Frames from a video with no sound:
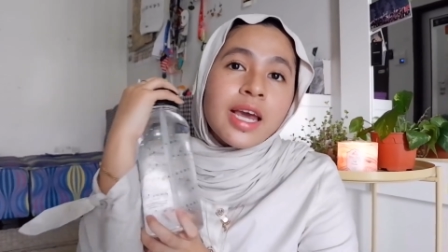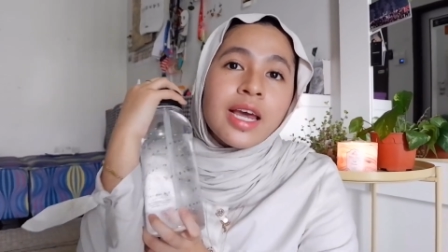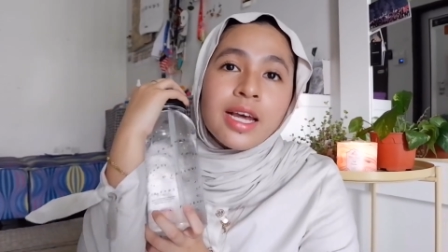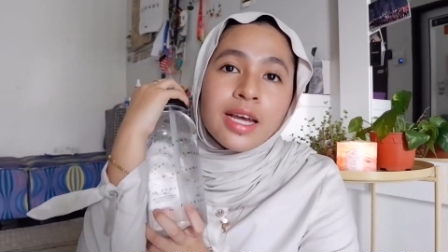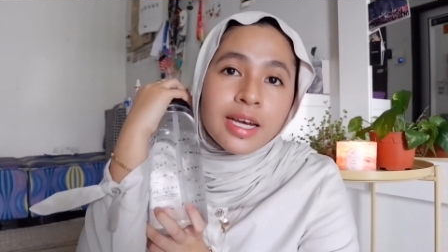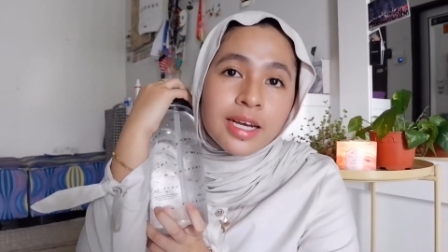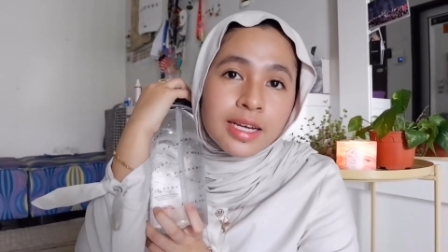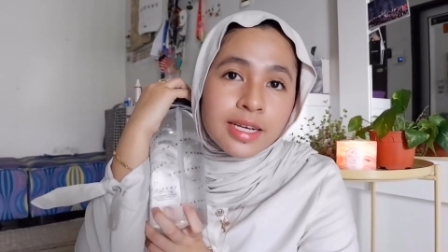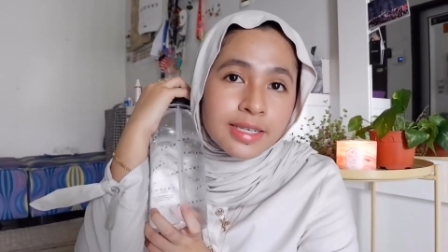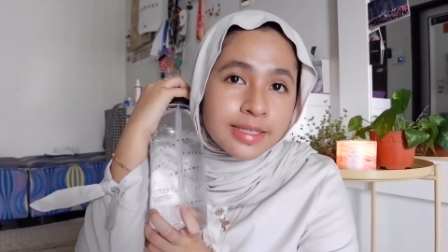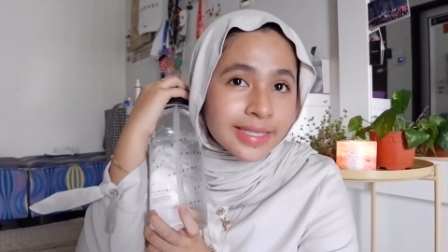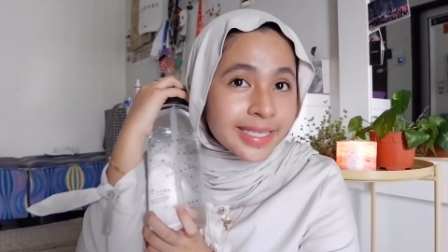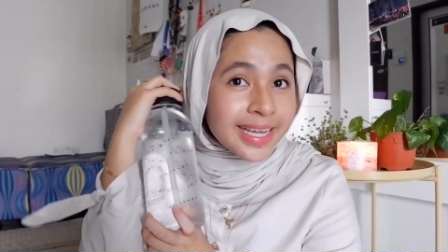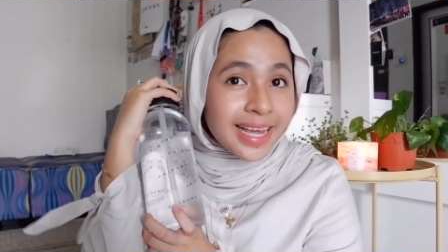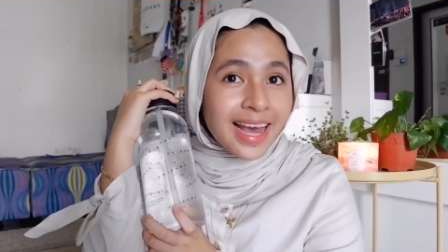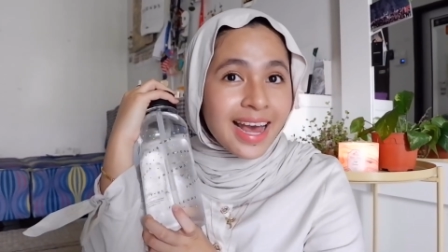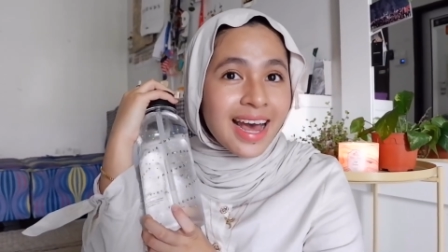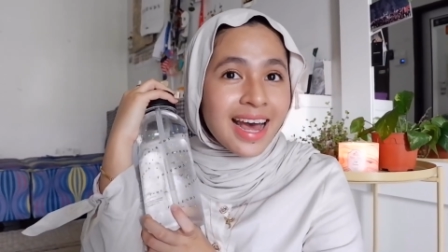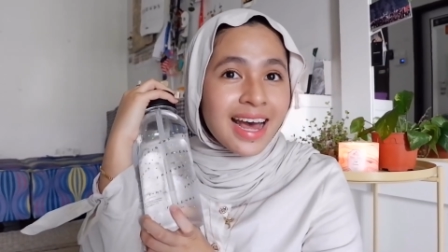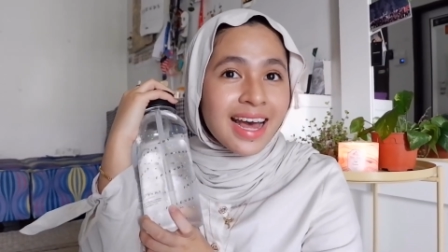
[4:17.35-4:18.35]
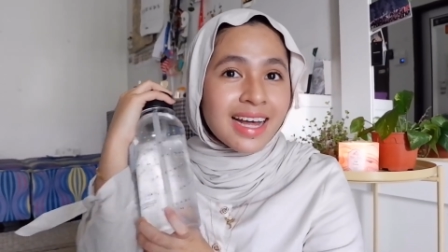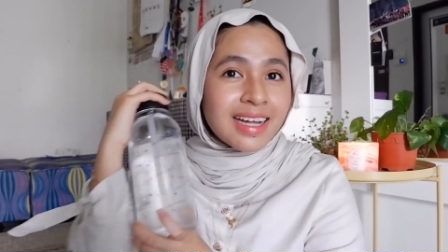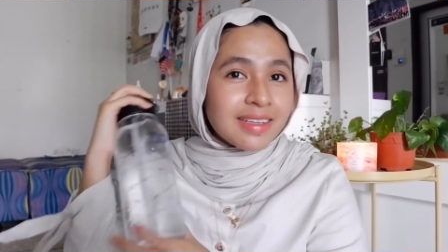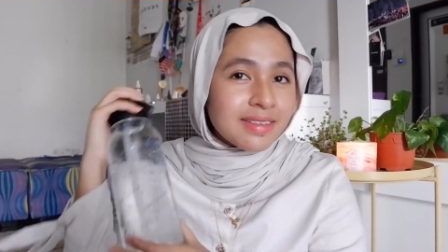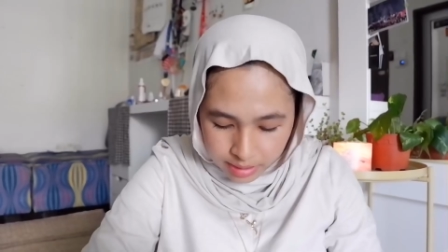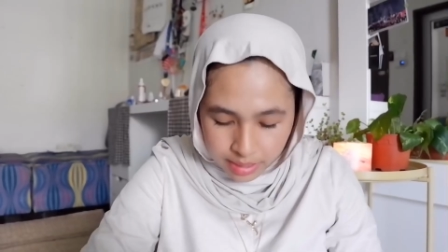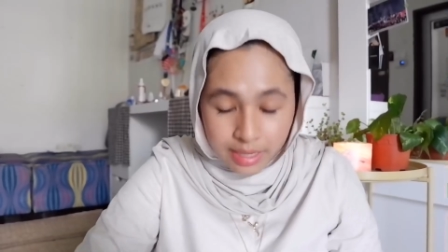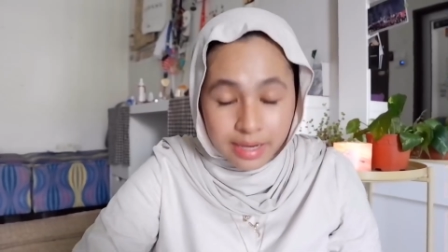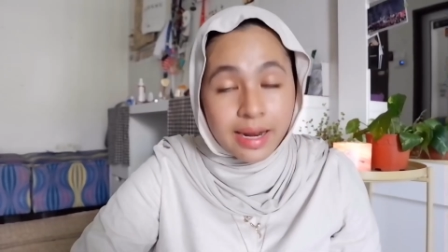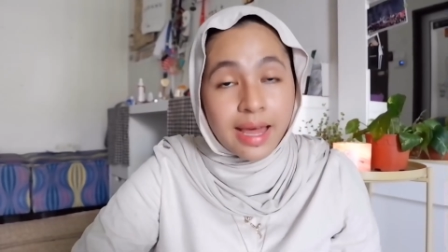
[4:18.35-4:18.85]
And yeah,
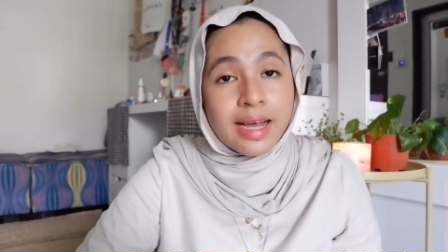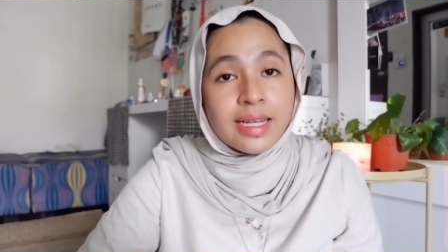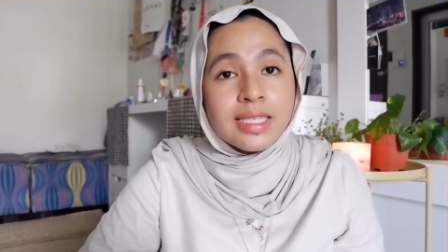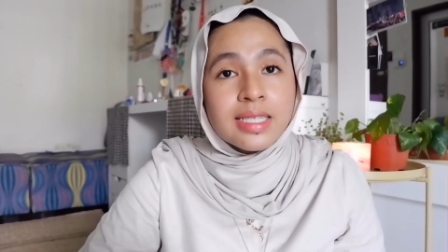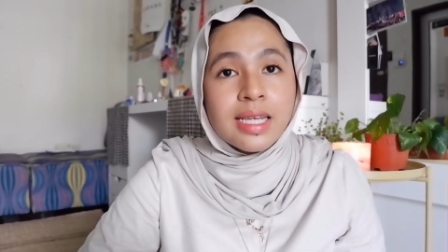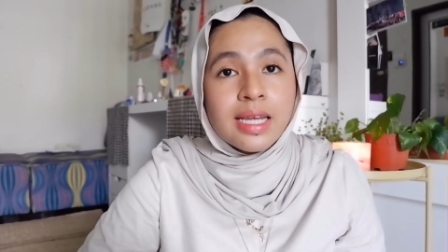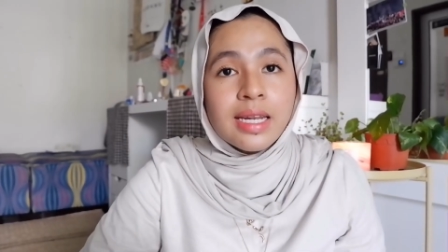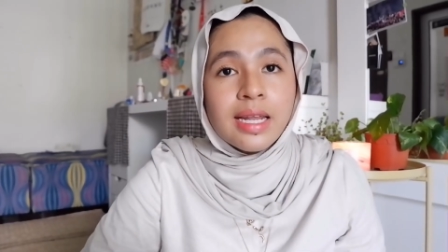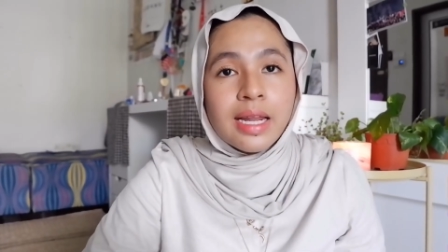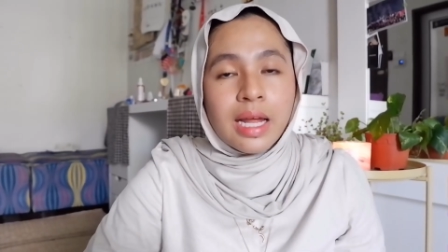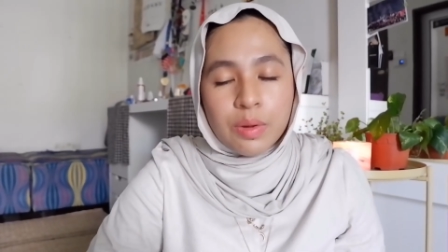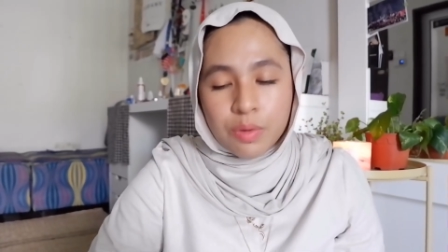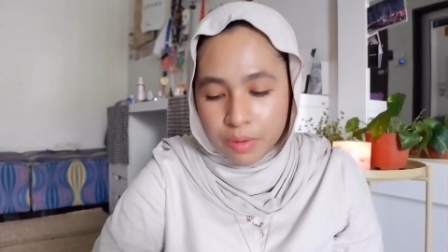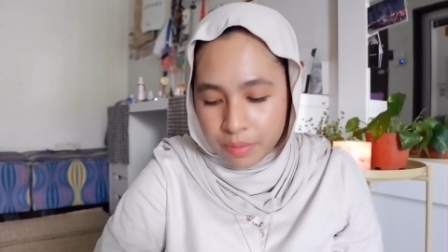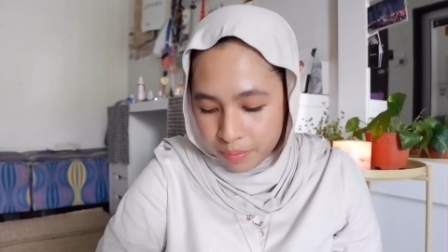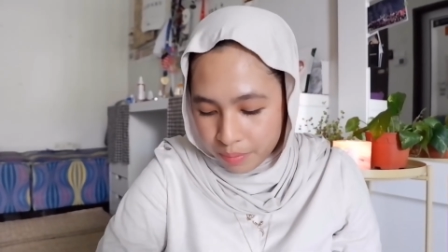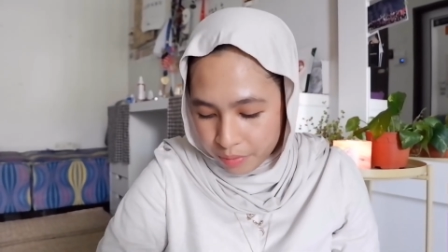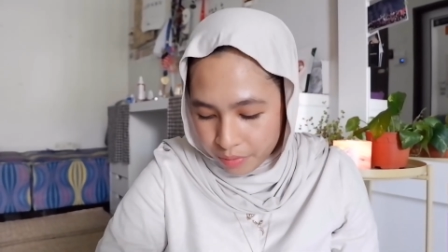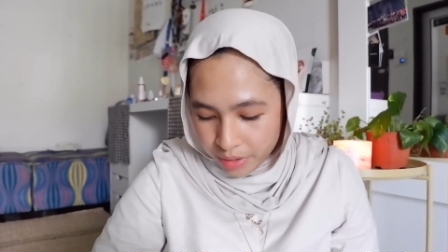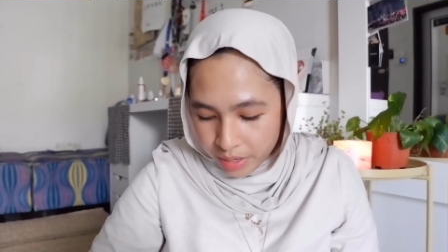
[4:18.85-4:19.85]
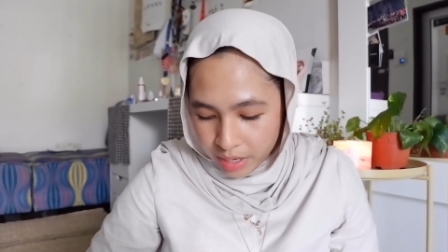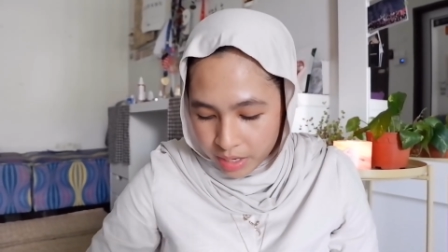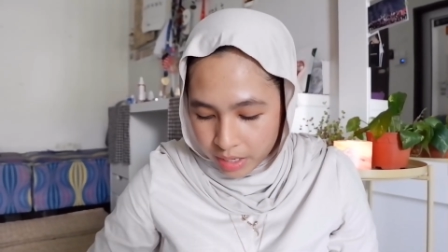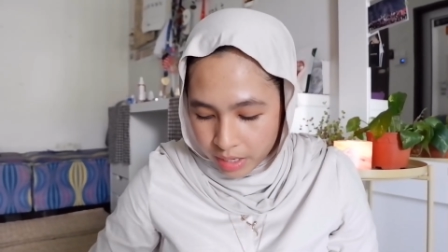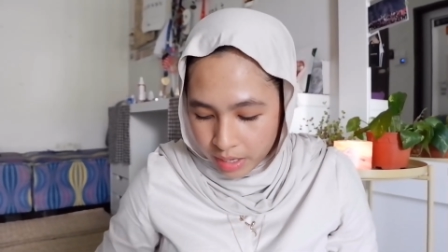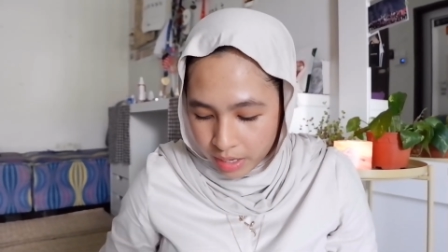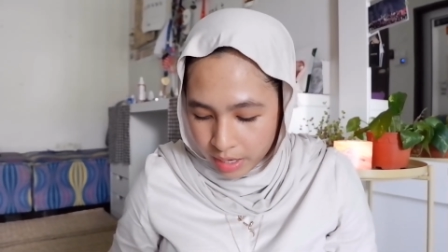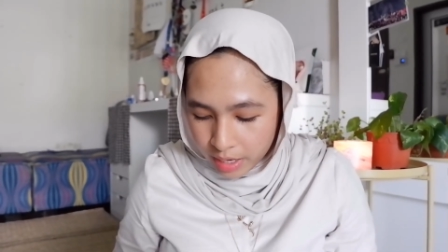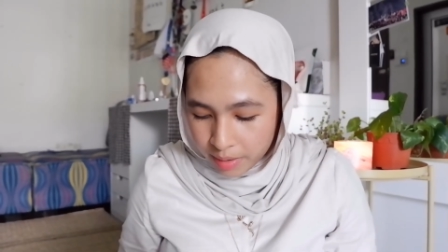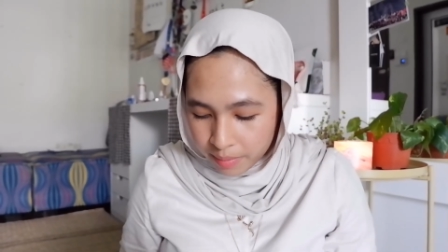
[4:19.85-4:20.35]
the next thing that I will
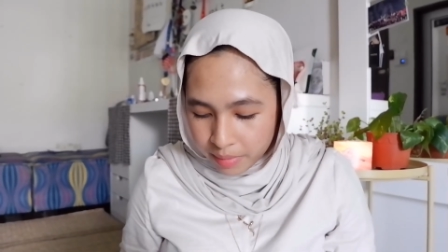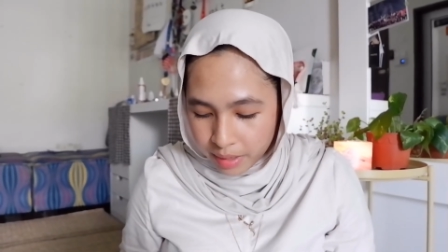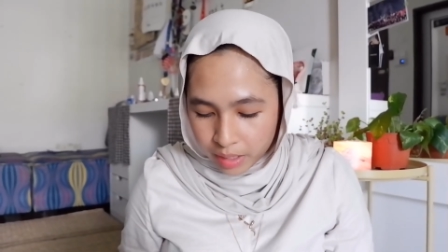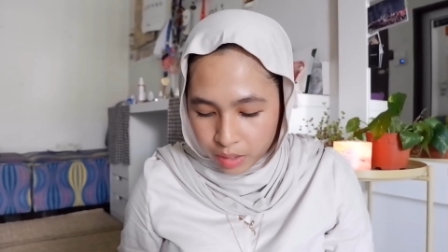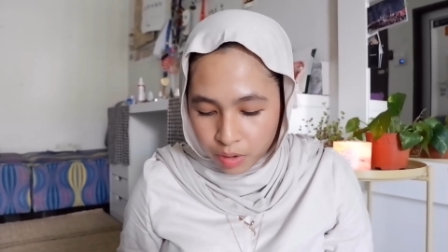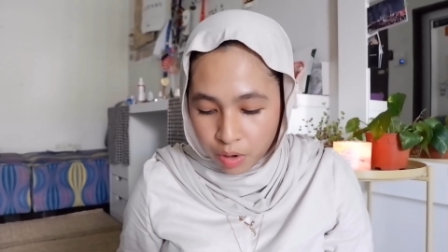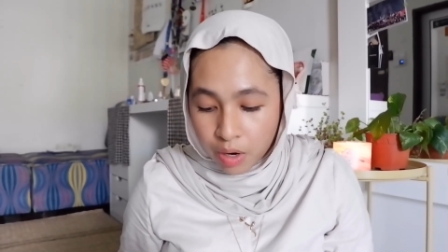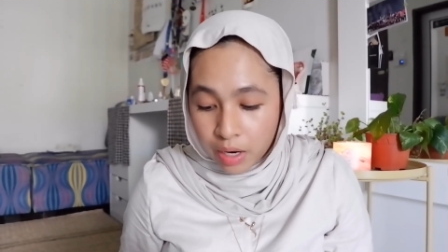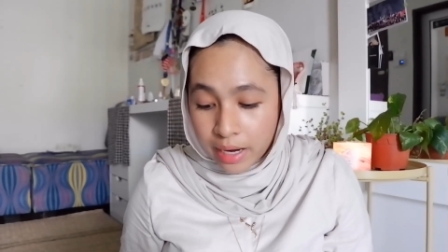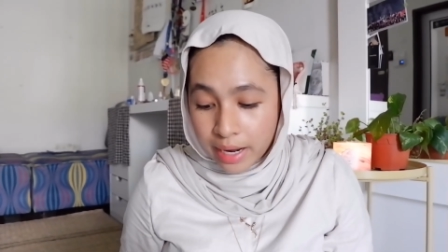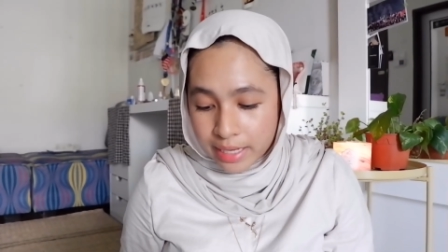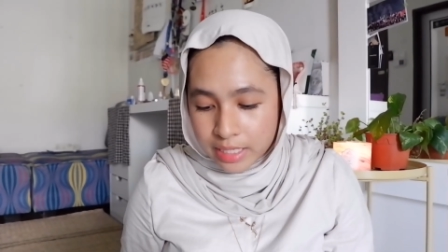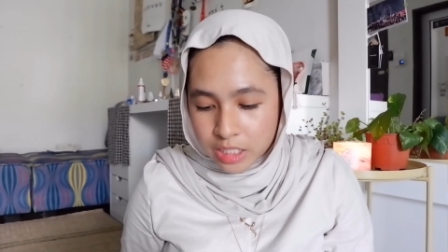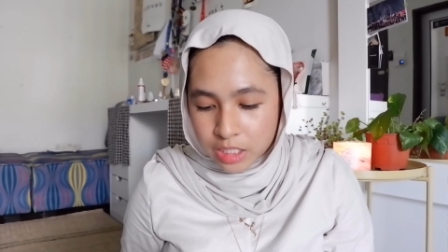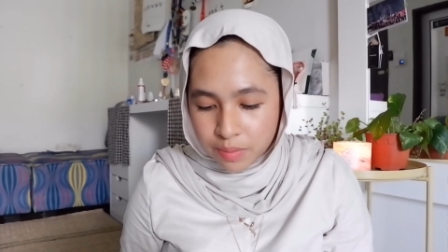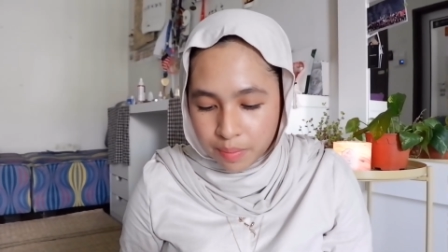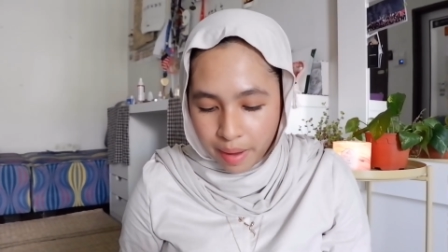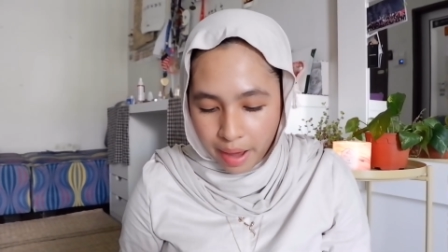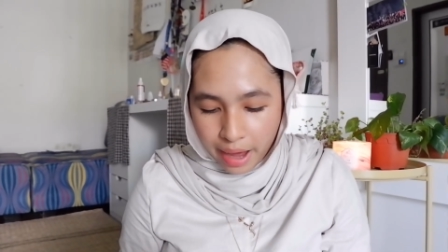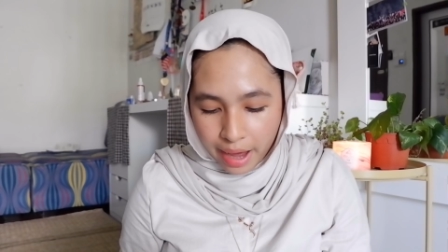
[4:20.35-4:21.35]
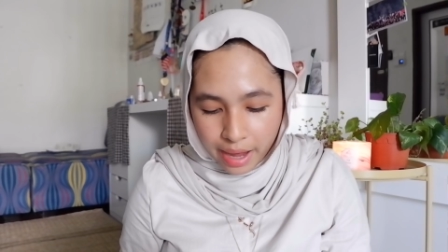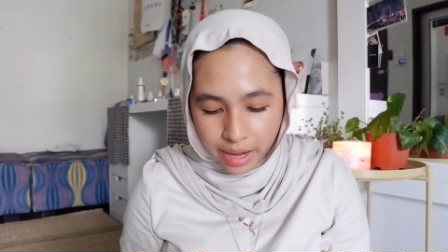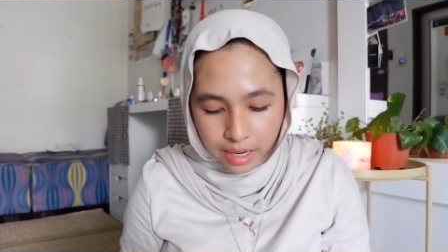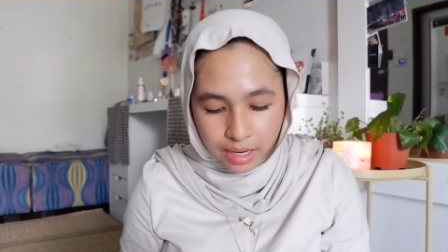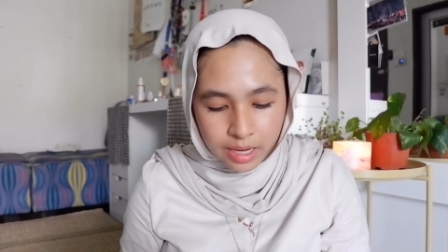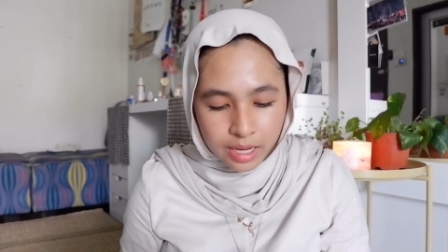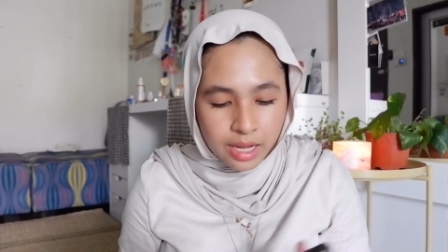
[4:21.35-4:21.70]
bring in my college bag